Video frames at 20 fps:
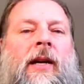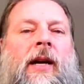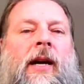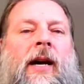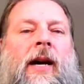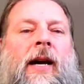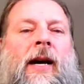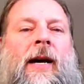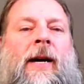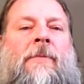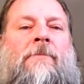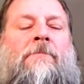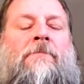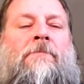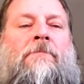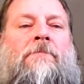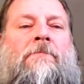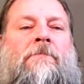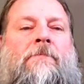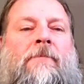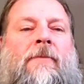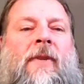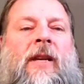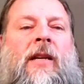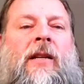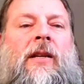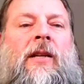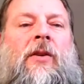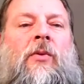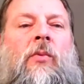
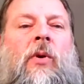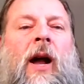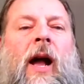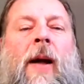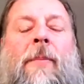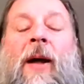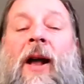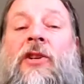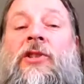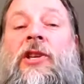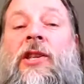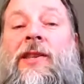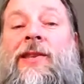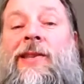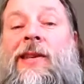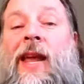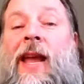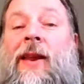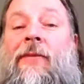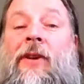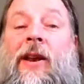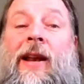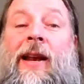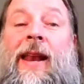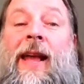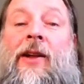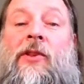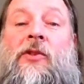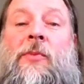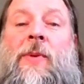where I'm actually, this is kind of an
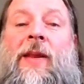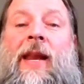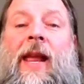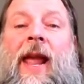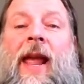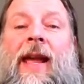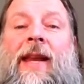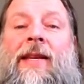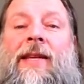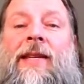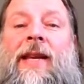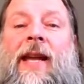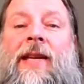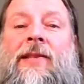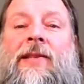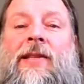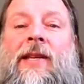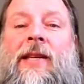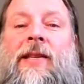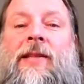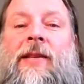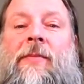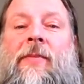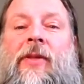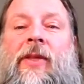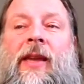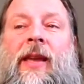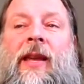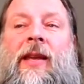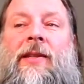announcement and testing some
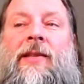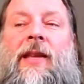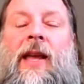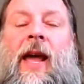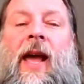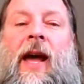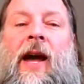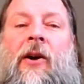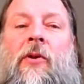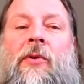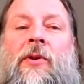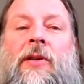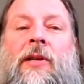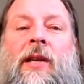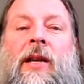things out.